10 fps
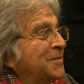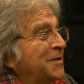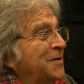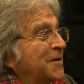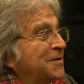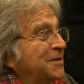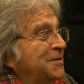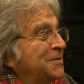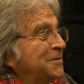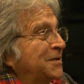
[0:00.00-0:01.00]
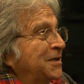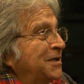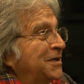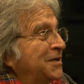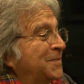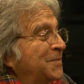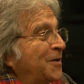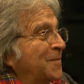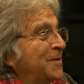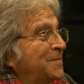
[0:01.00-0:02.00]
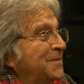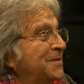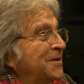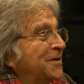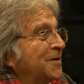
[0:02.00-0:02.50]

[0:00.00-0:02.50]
we got into a problem